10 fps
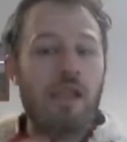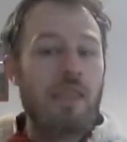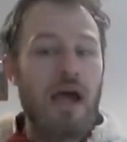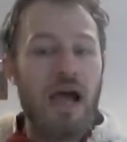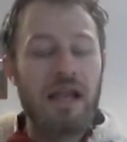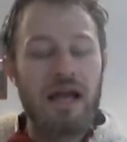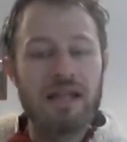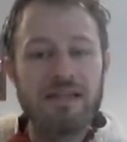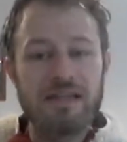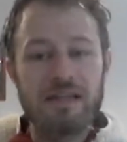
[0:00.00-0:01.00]
and
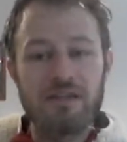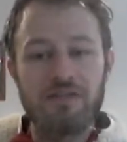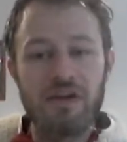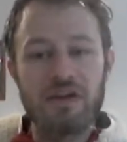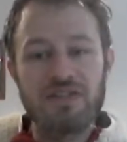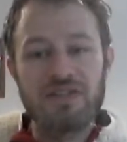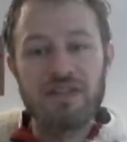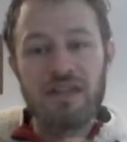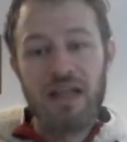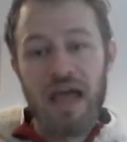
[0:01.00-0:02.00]
anything interference,
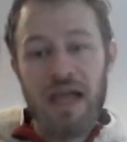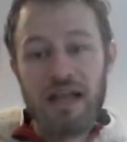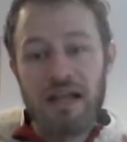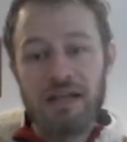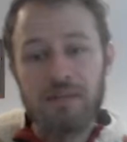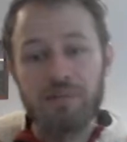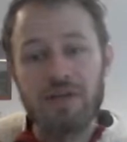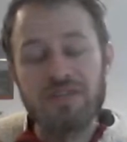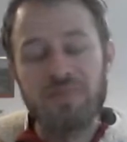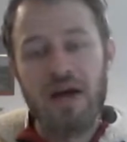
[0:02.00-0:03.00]
the delay that it
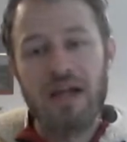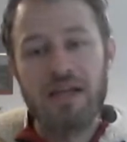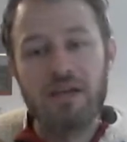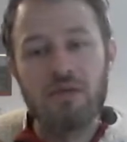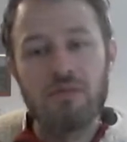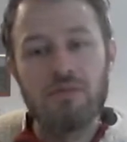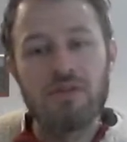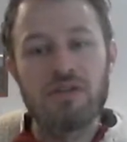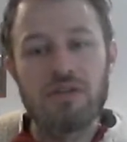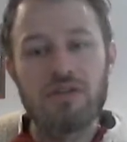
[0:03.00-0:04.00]
brings back
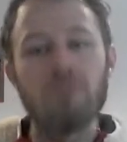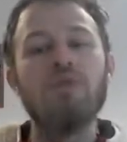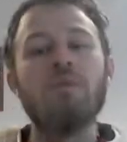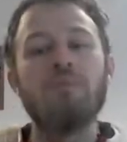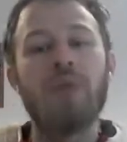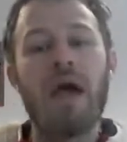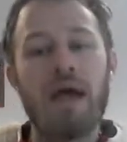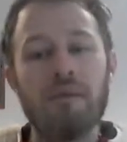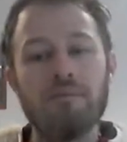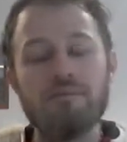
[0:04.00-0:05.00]
will
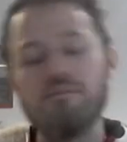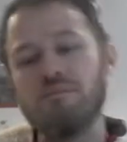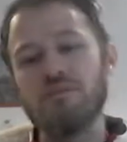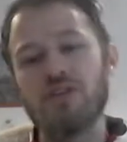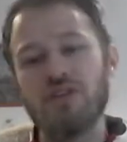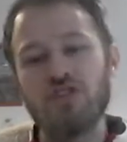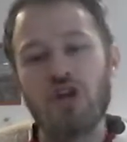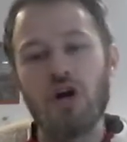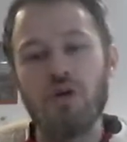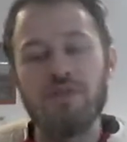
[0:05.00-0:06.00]
kind of
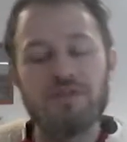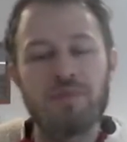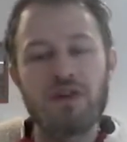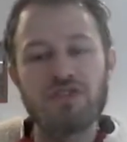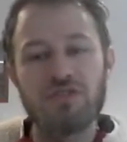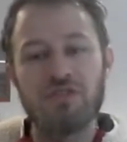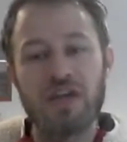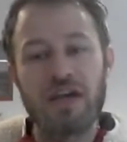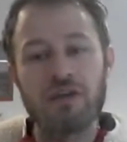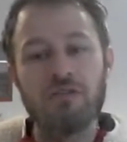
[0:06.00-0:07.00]
show if it's positive
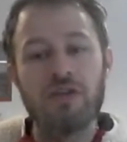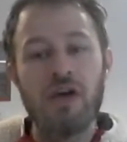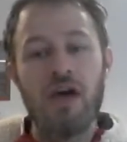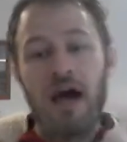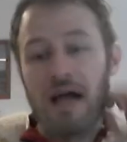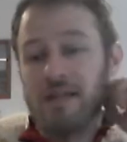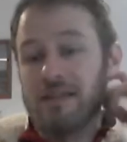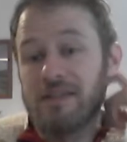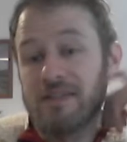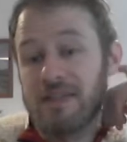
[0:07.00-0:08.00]
or negative,
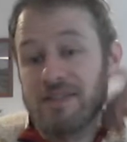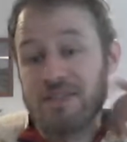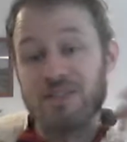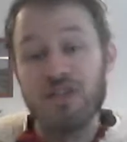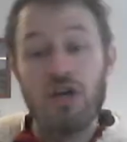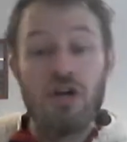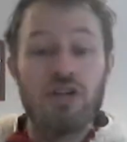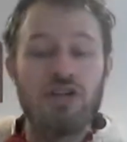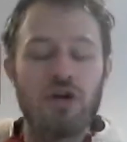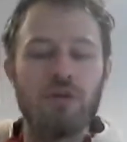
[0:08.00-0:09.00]
and the distance.
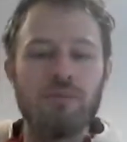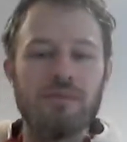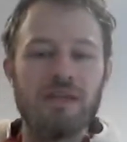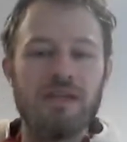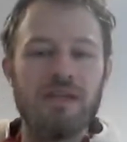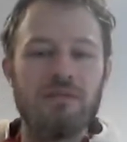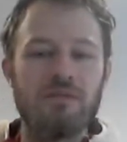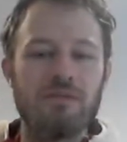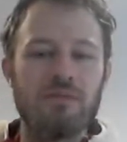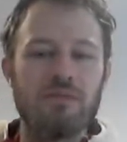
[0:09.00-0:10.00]
So
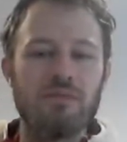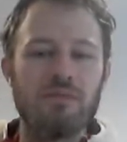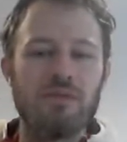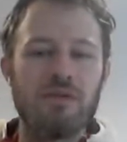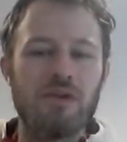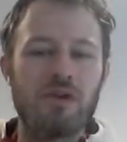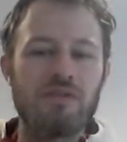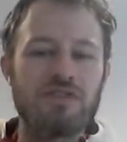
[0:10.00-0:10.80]
in earth